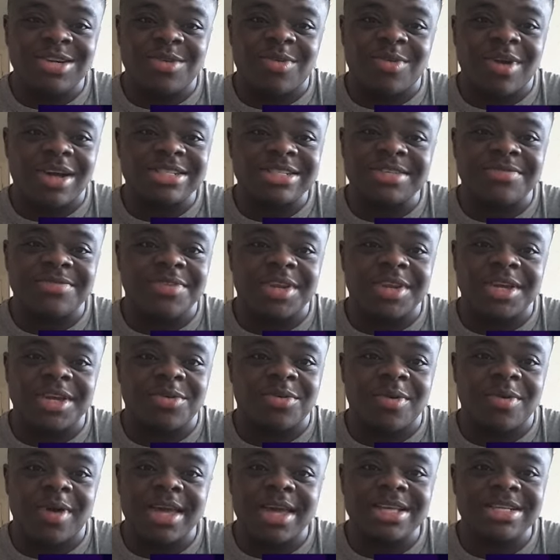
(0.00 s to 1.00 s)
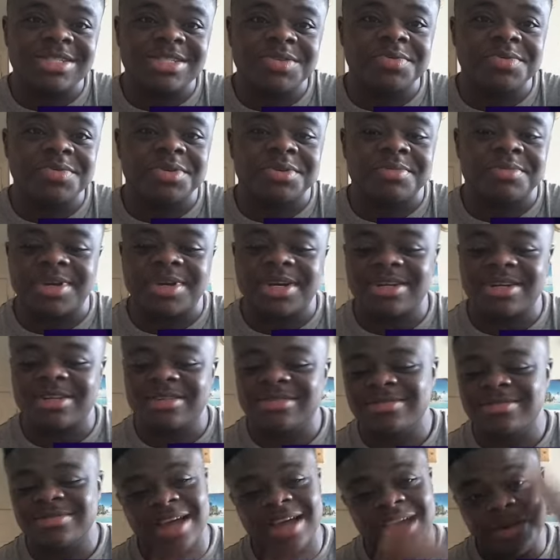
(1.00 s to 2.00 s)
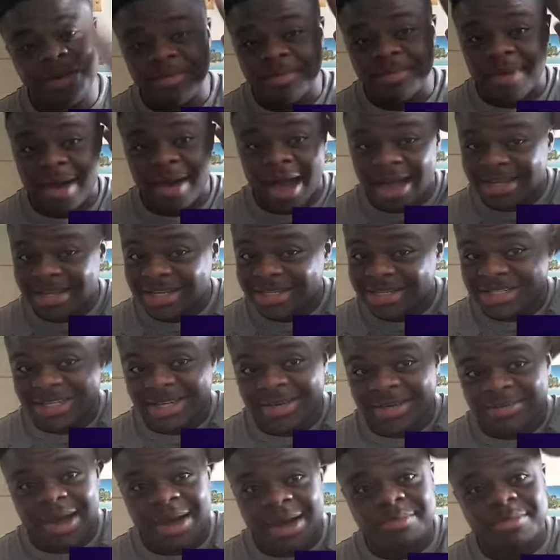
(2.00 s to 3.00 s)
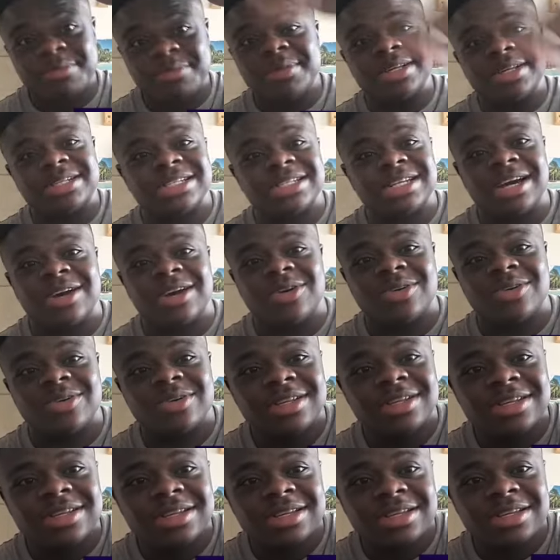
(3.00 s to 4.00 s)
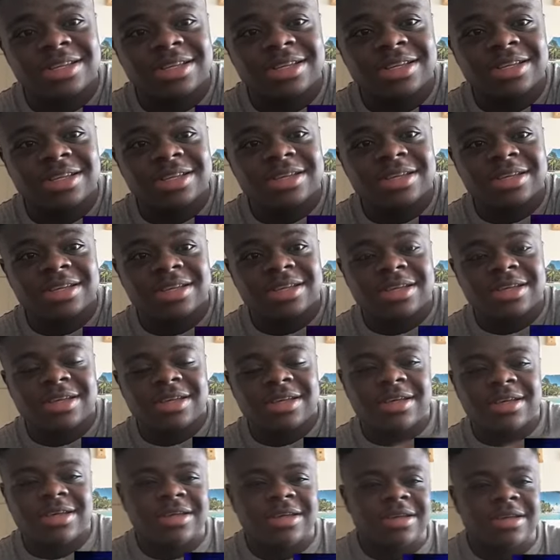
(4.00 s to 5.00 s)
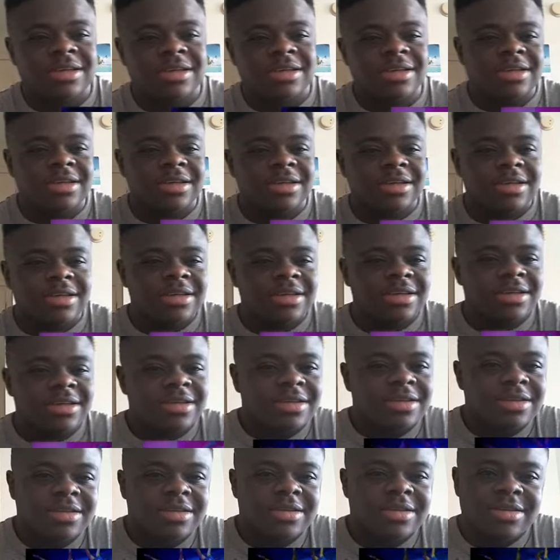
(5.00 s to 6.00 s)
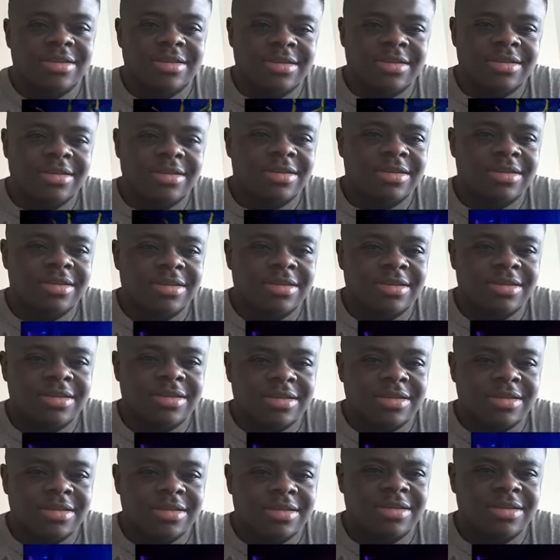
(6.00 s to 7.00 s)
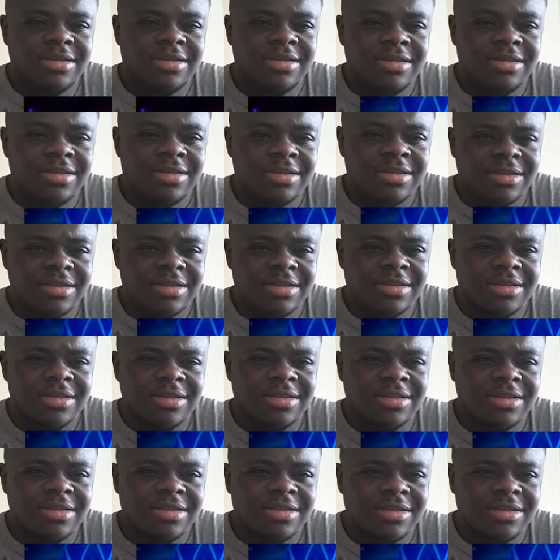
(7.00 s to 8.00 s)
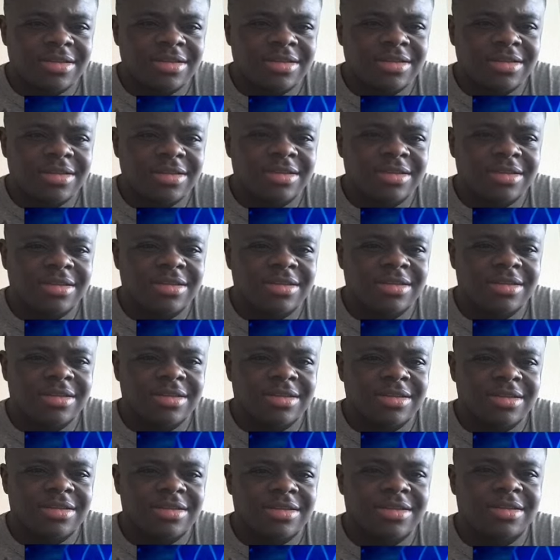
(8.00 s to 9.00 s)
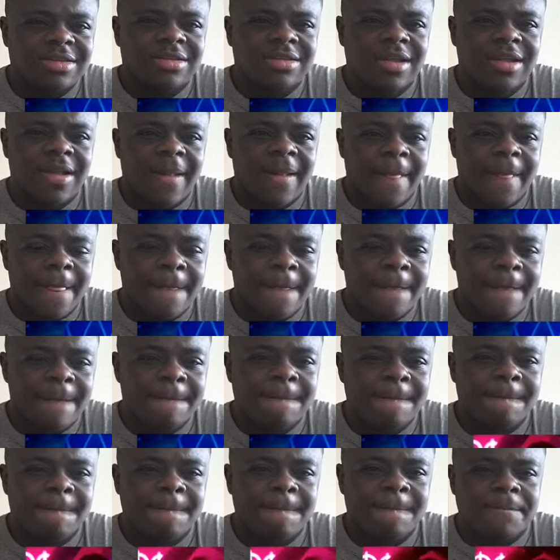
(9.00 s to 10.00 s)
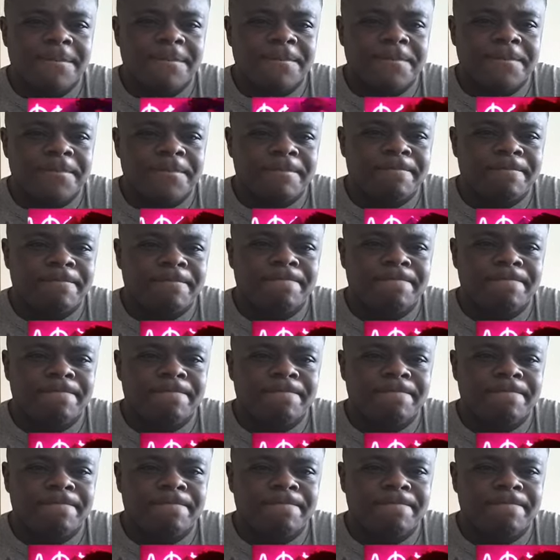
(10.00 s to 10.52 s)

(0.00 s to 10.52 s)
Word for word: I should have watched this video way sooner, bro. I, shit, I've been missing out. And it's perfect time. Get with the Bella Hadid, homie could get it.